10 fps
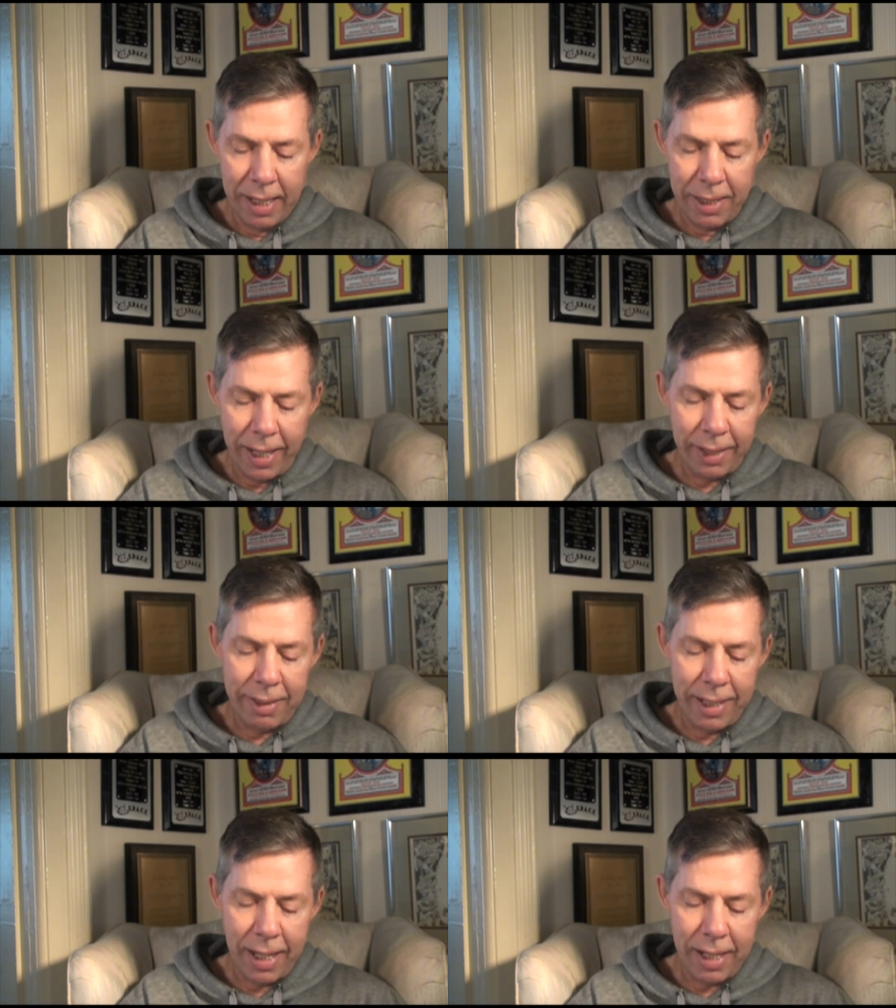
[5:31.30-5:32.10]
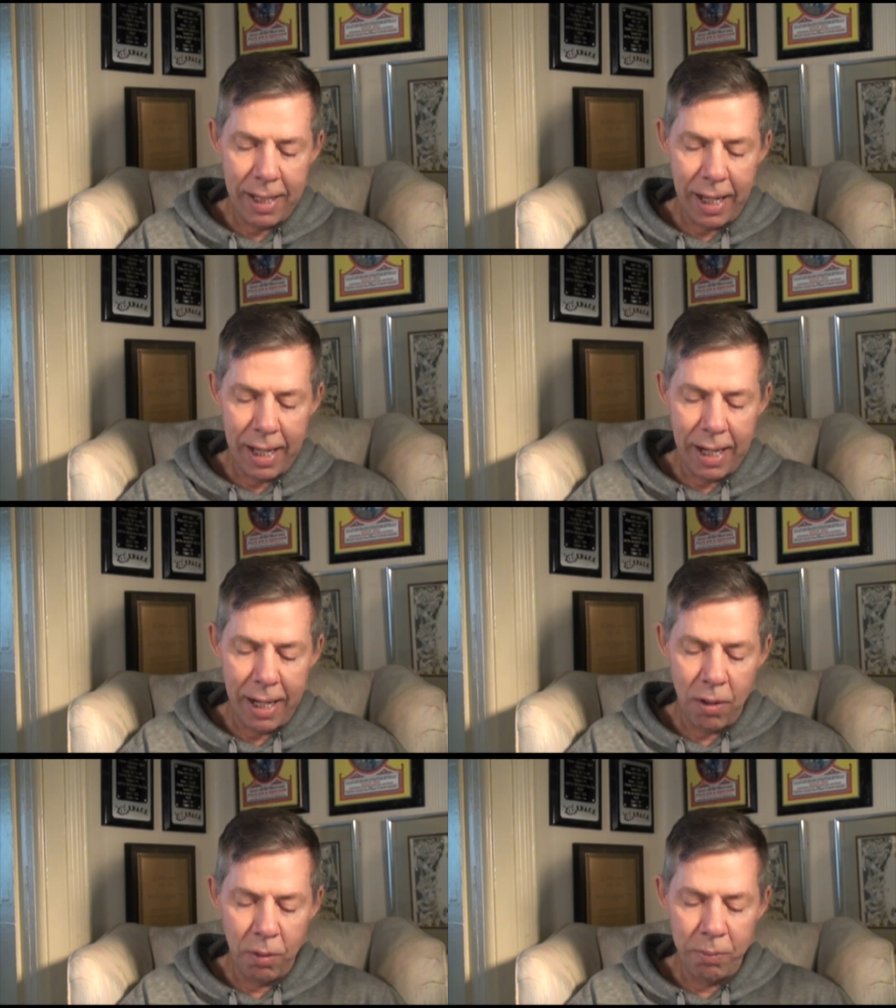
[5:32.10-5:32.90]
Thanks again, and
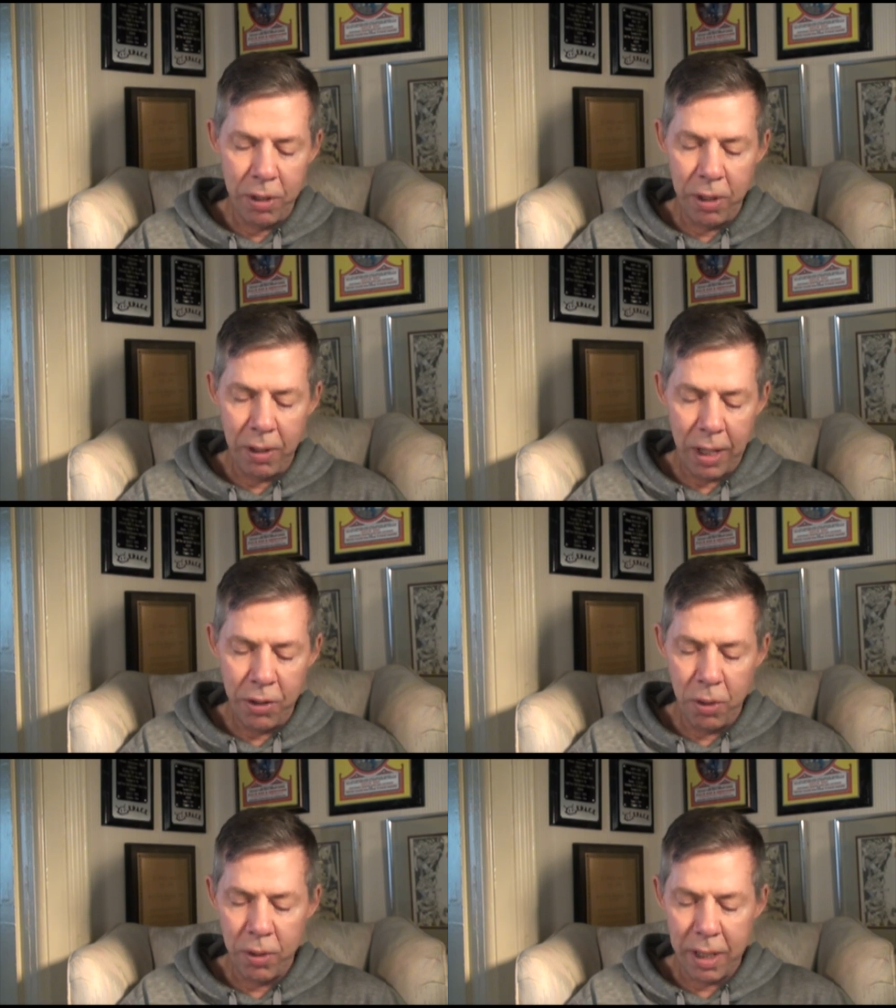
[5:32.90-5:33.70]
I hope you